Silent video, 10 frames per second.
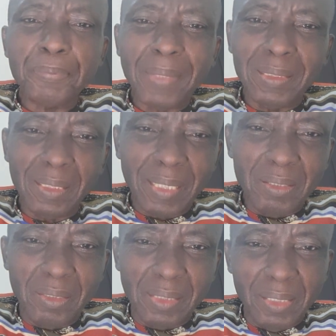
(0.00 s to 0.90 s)
Fani
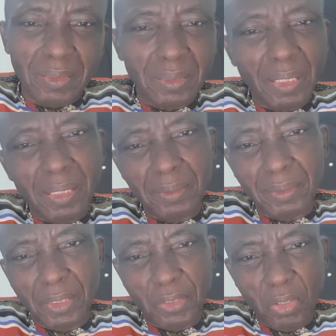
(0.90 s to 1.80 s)
Kayode is telling
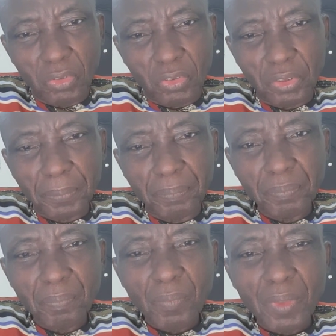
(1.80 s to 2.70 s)
the North
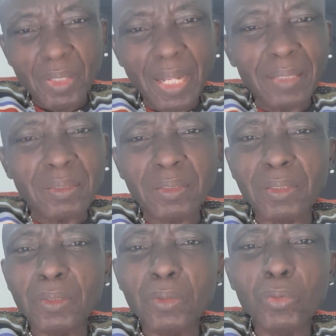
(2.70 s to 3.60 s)
that
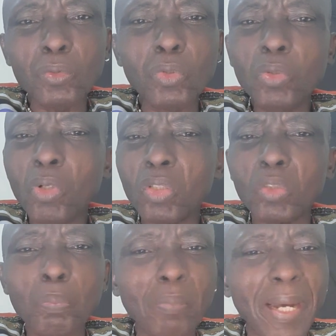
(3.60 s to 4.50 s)
do not
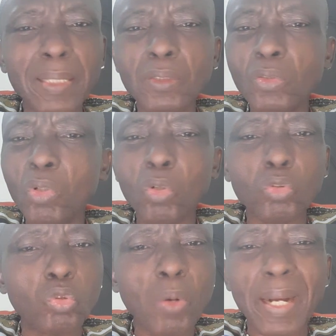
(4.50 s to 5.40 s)
mind
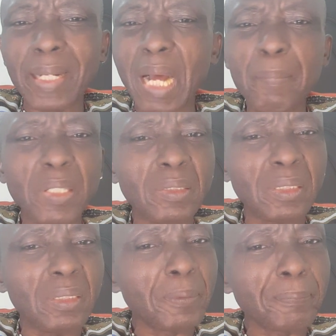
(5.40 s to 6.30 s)
those who are
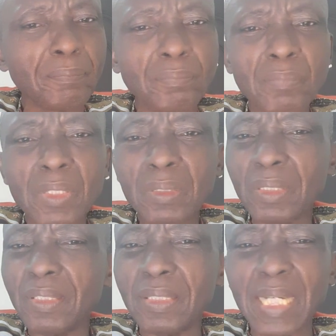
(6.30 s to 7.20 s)
garbaging
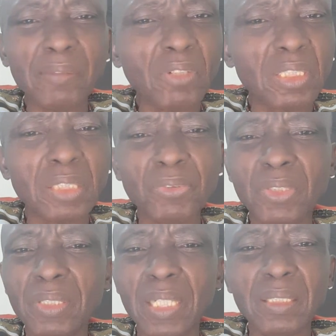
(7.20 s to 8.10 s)
things. They have not
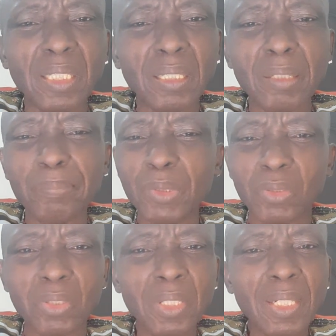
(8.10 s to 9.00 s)
even read the book